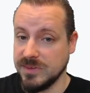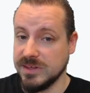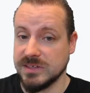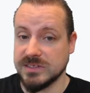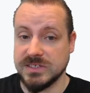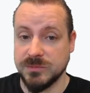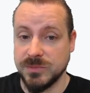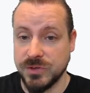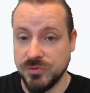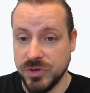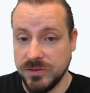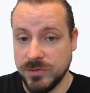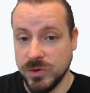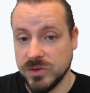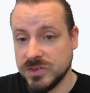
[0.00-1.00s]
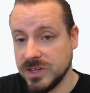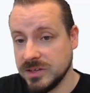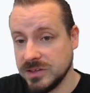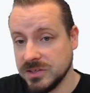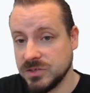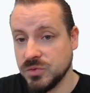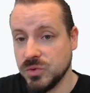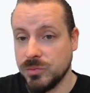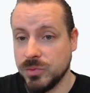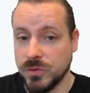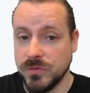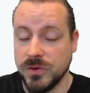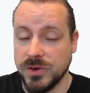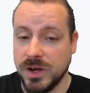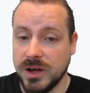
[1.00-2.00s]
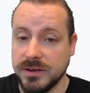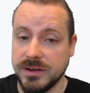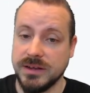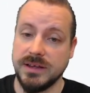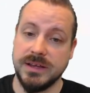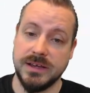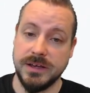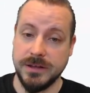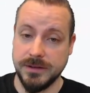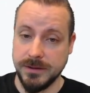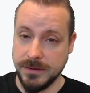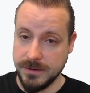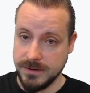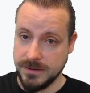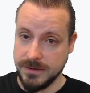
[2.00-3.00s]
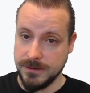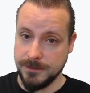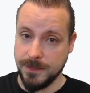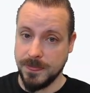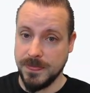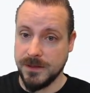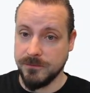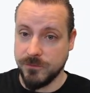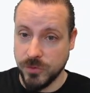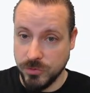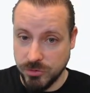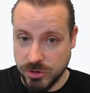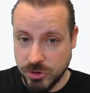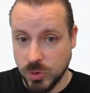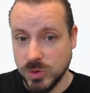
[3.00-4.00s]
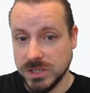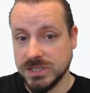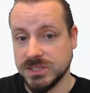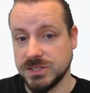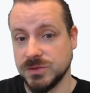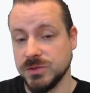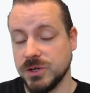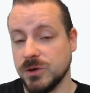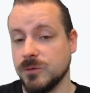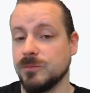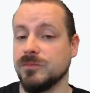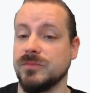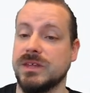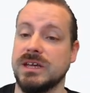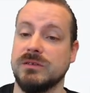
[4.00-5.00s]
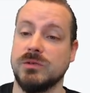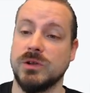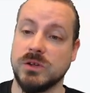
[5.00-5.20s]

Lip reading: simply review it, set this to approved or not. And for the recording studio, they will